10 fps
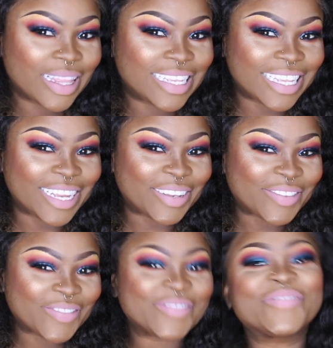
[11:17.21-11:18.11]
This is it.
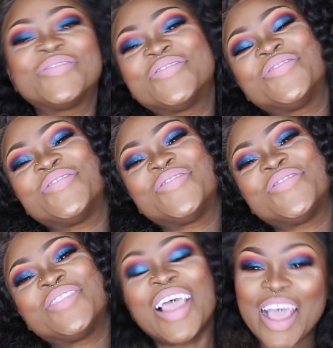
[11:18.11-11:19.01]

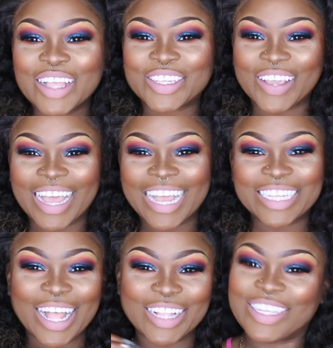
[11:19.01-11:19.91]
So you
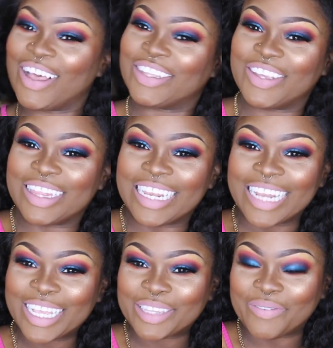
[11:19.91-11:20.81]
guys, I'll talk to you in the
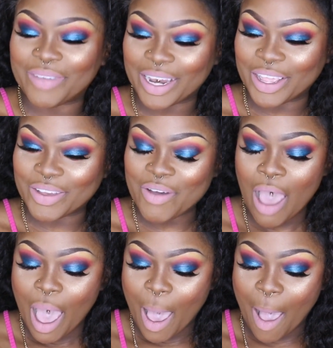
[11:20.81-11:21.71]
next video.
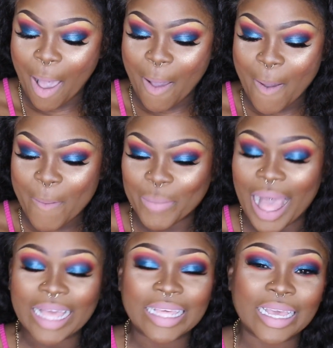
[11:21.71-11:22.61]

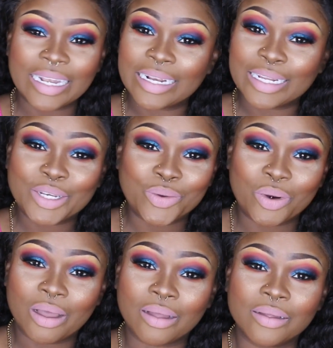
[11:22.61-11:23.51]
Again,
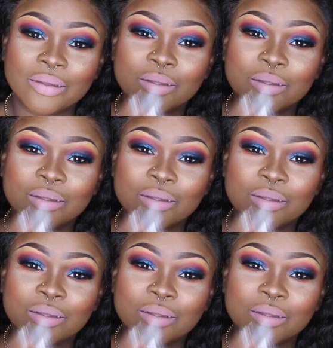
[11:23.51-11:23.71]
Nadula,